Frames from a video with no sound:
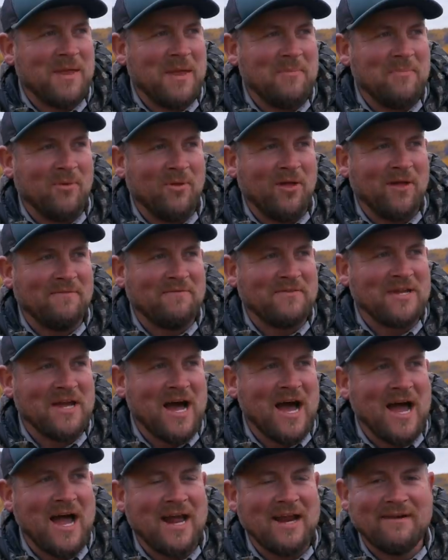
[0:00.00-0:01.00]
people have
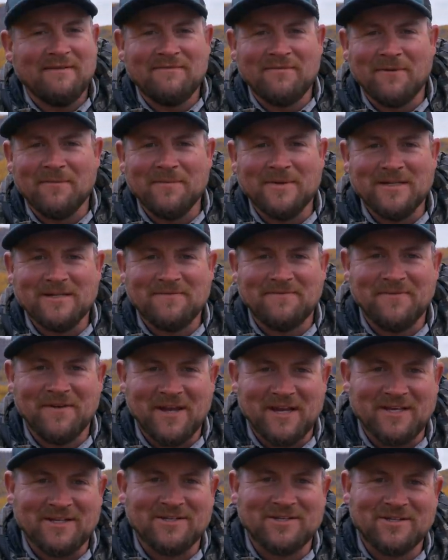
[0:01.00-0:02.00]
died from these
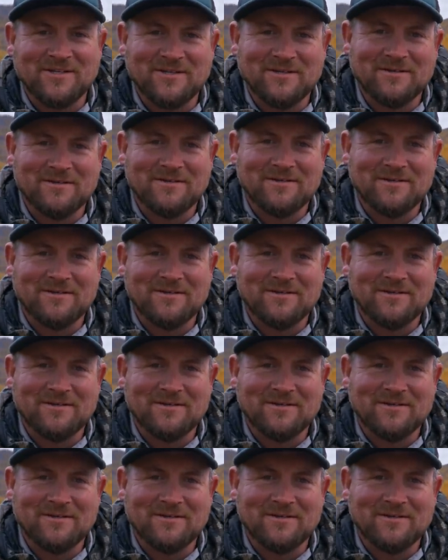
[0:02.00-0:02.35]
fish,